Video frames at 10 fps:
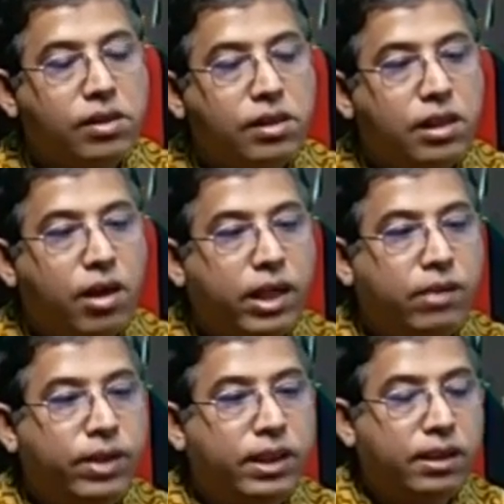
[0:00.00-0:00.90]
Now
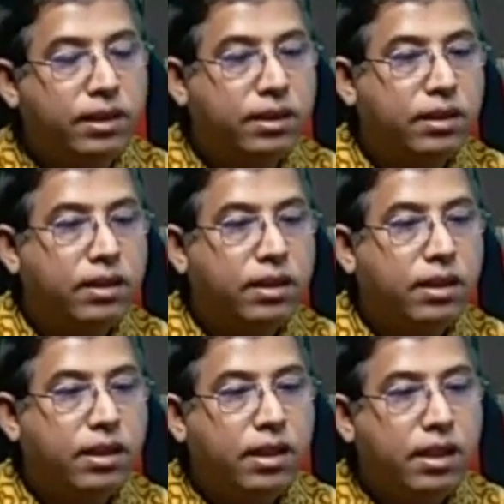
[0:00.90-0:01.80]
examinations.
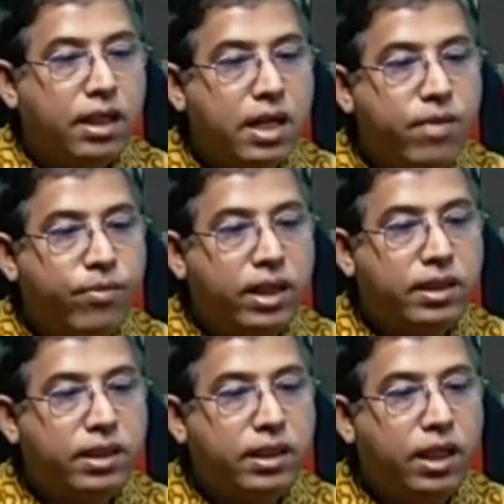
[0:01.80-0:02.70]
Appearance
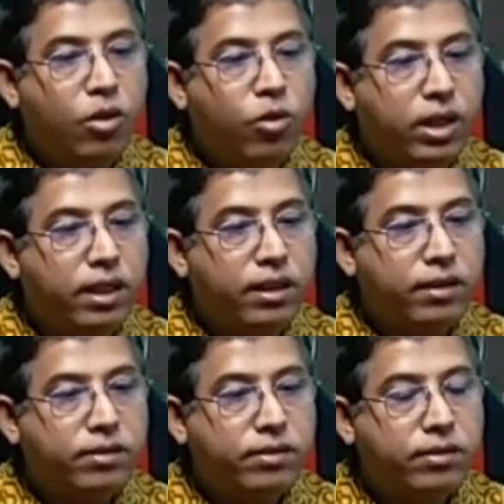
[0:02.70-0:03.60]
is ill-looking,
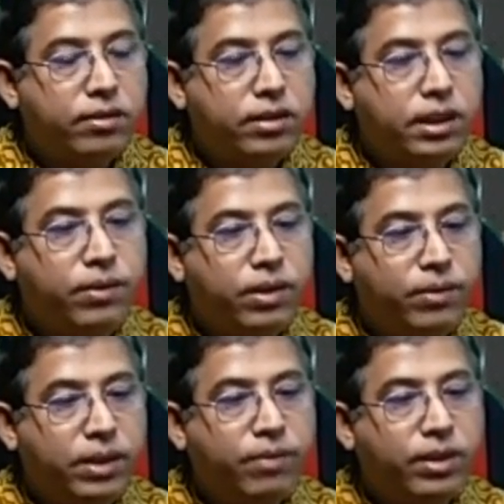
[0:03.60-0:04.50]

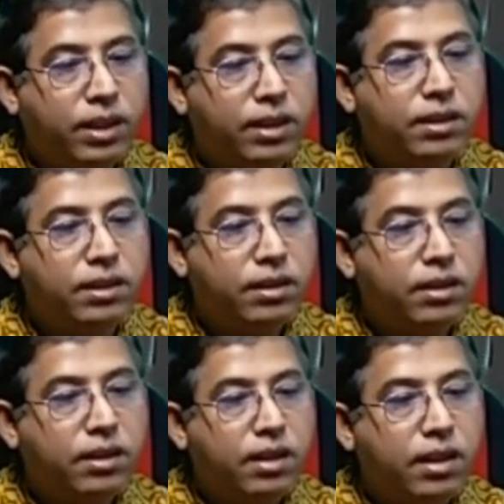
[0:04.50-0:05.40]
symptomatic patients,
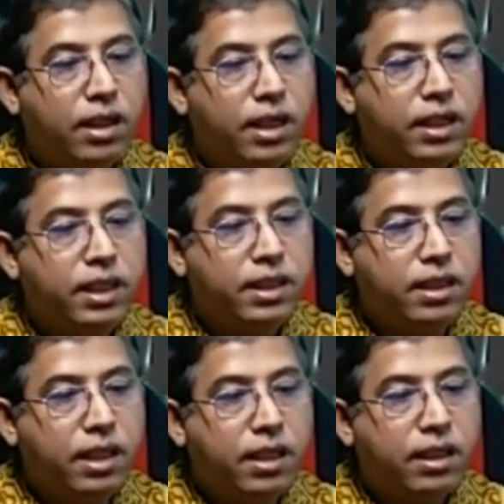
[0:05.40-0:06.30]

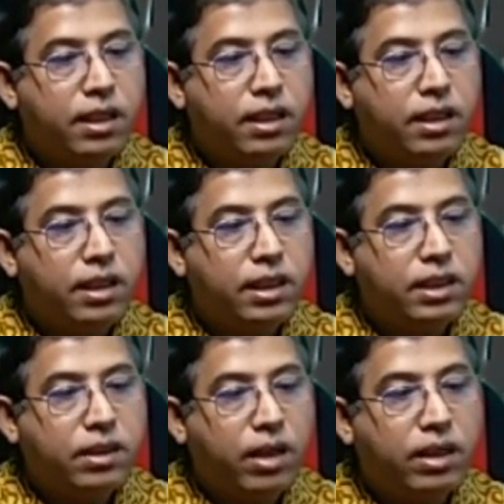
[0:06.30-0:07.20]
dyspneic,
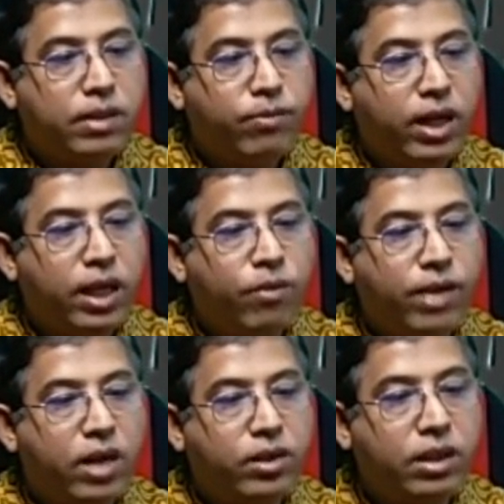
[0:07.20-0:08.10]
smell of
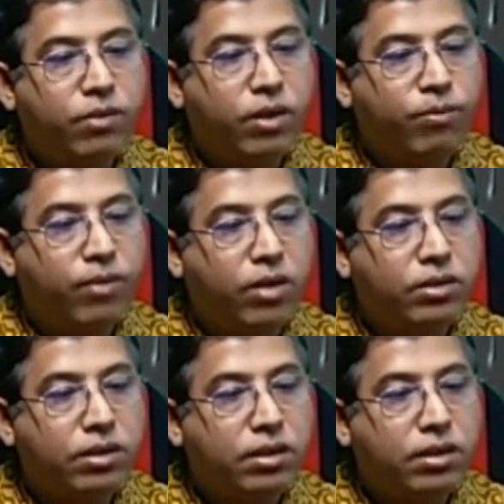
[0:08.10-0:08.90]
kerosene from mouth,